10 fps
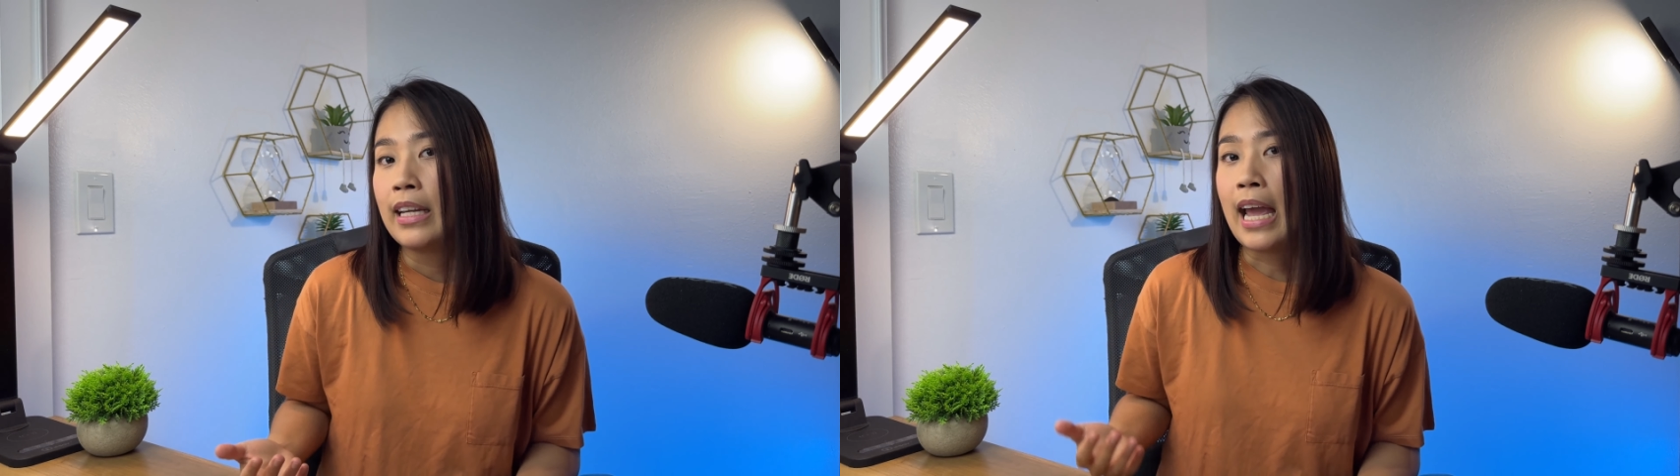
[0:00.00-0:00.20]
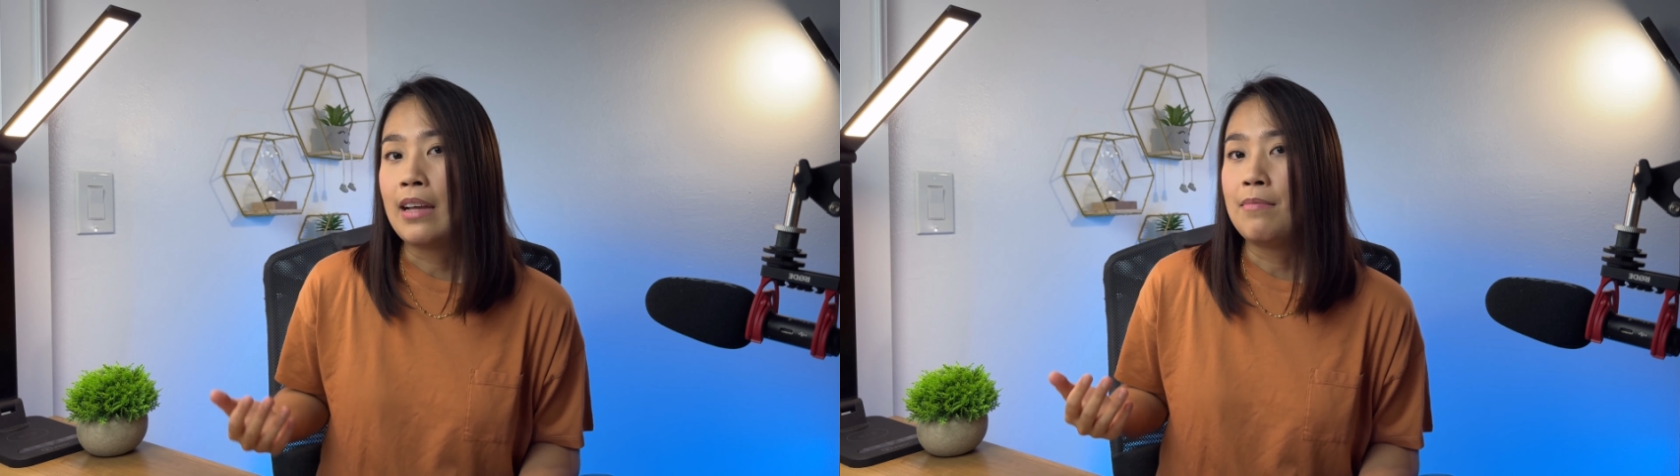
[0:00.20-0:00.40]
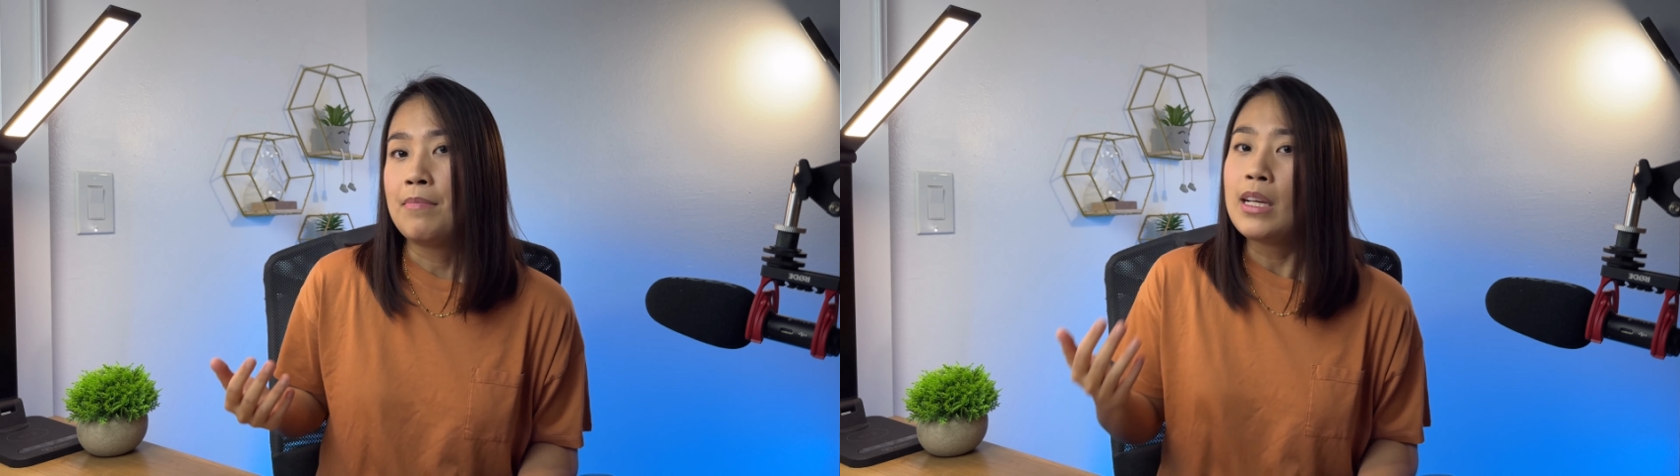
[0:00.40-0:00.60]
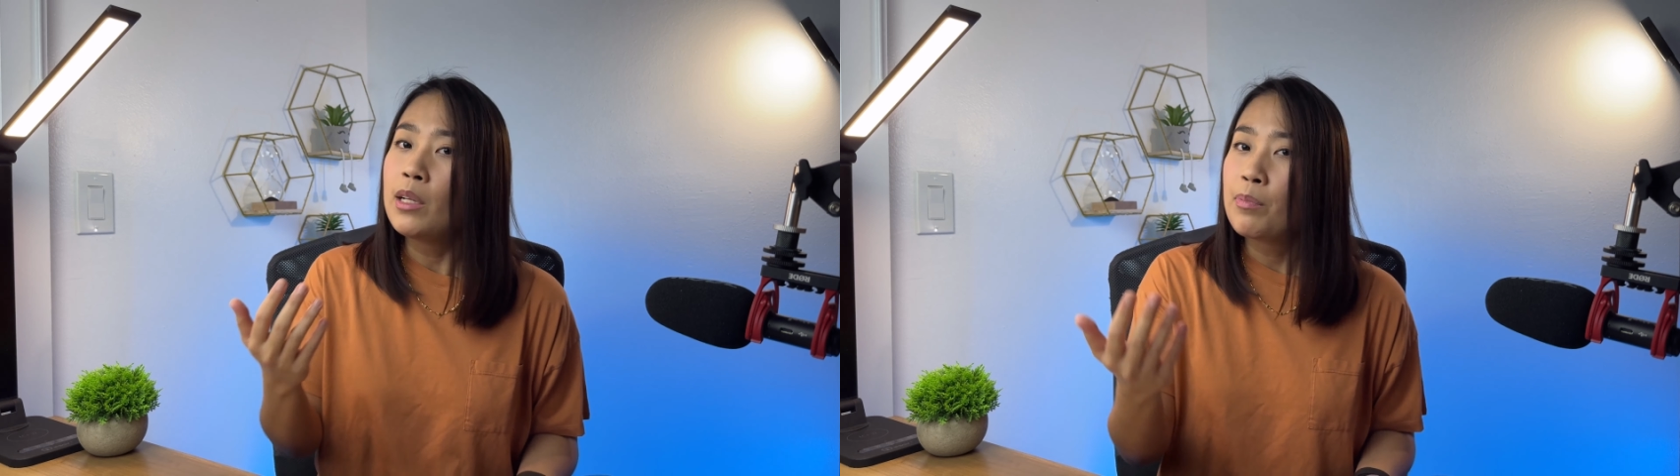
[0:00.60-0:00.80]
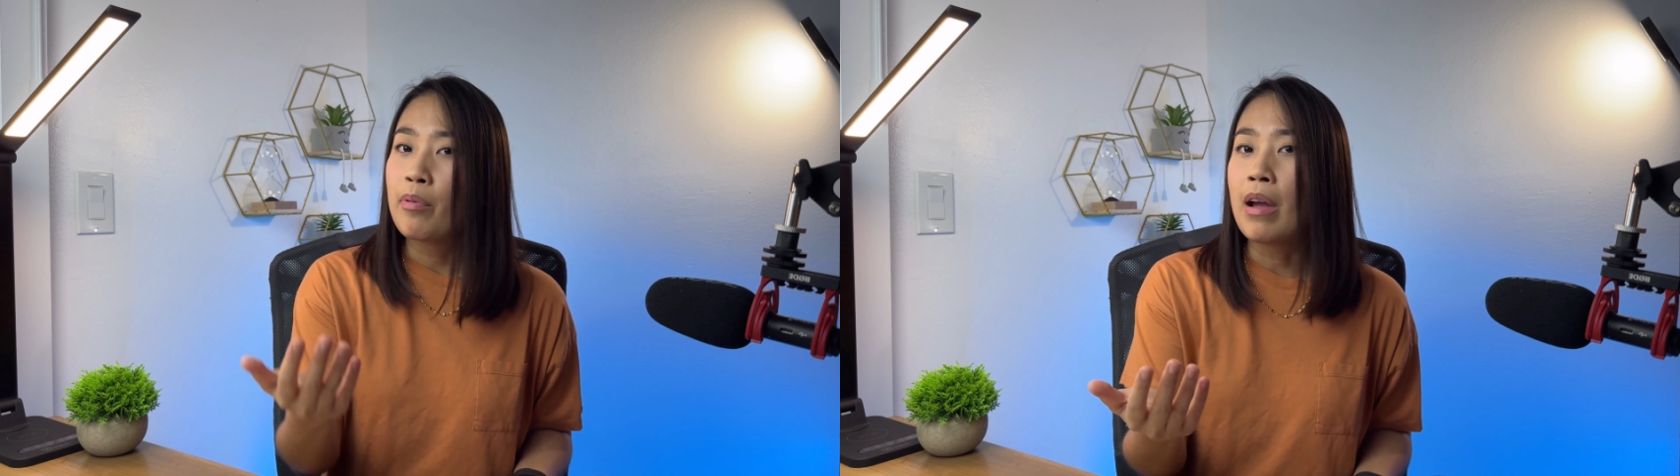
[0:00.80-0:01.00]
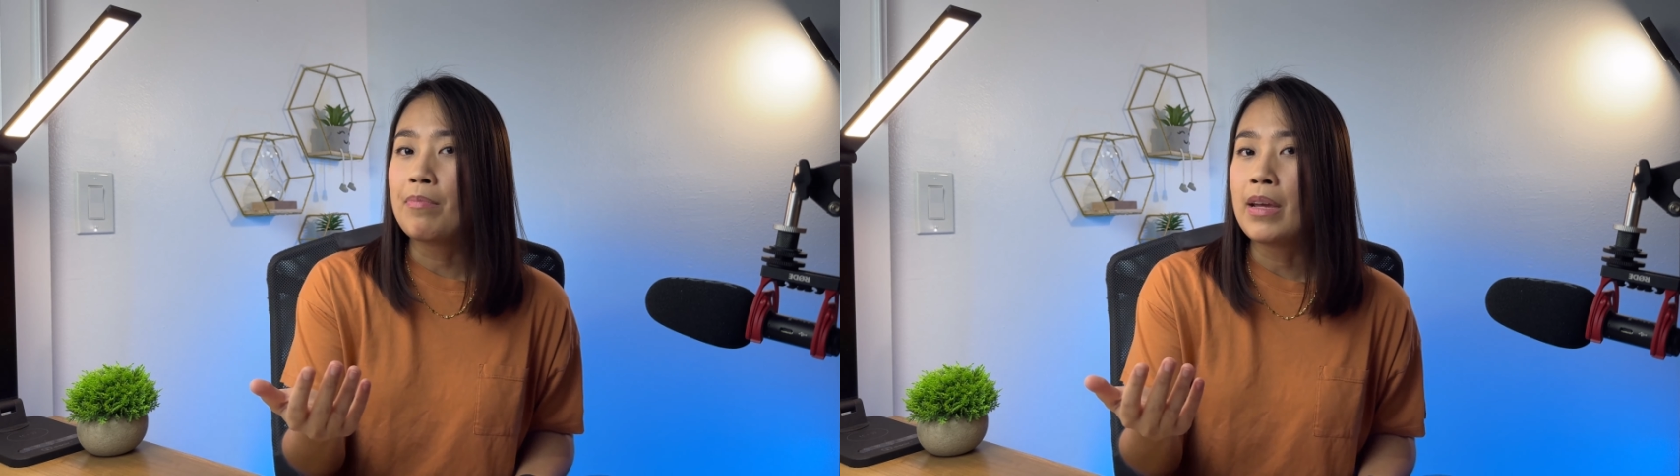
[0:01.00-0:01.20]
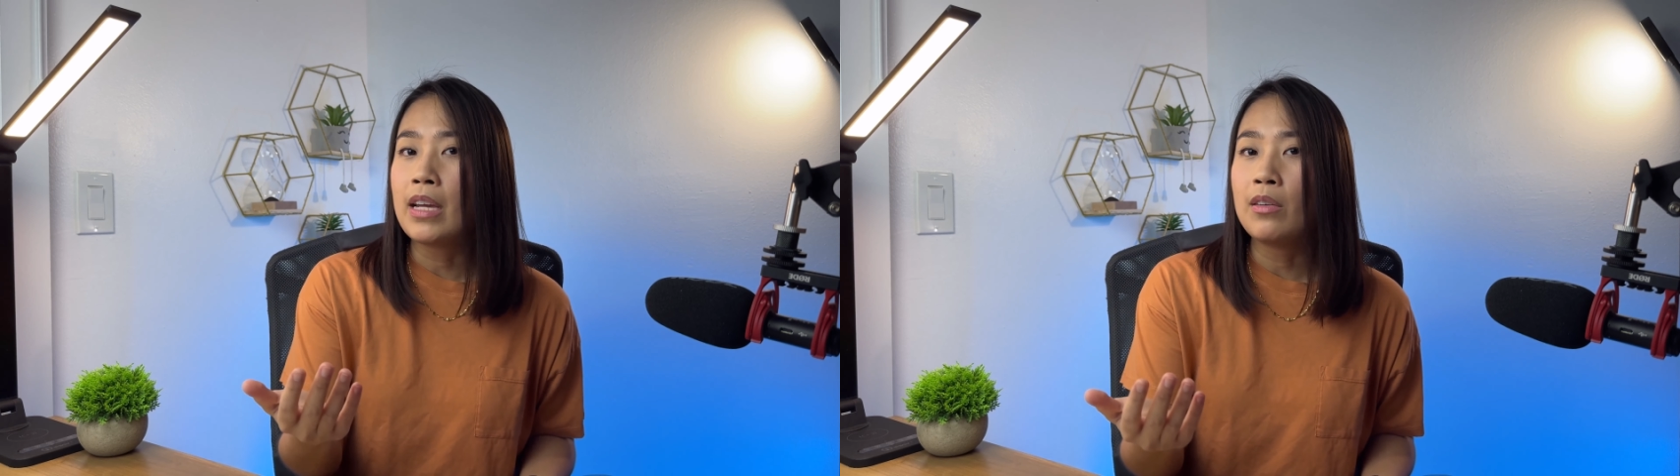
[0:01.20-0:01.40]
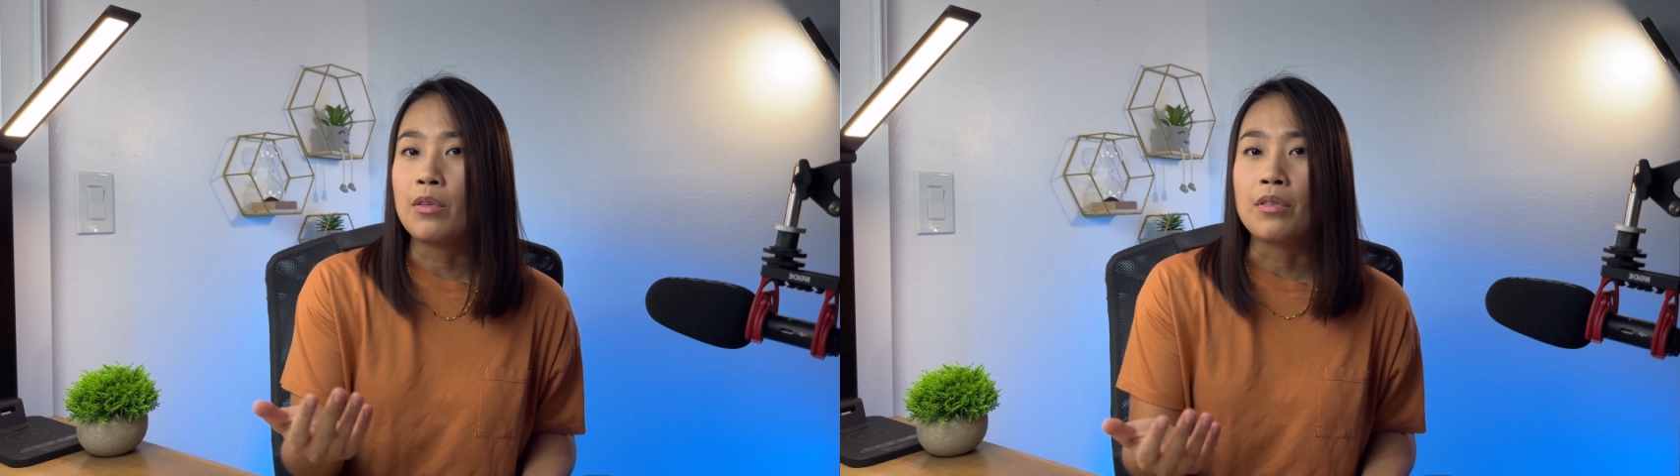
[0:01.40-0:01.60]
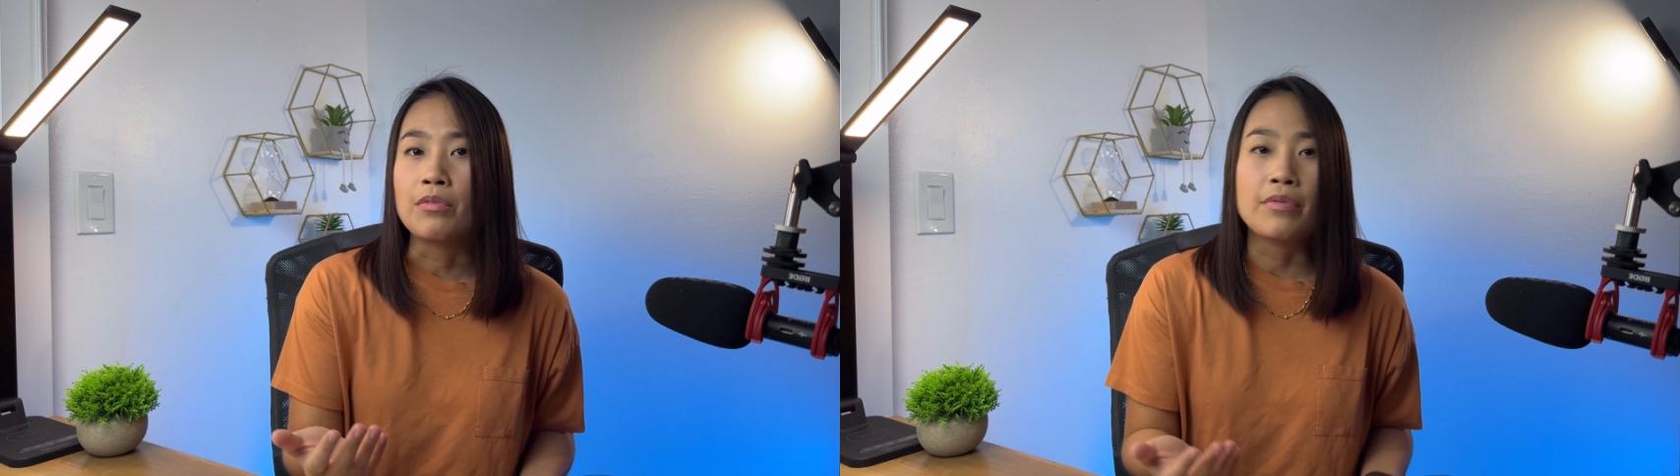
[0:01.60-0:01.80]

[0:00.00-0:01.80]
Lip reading: Can meal prepping or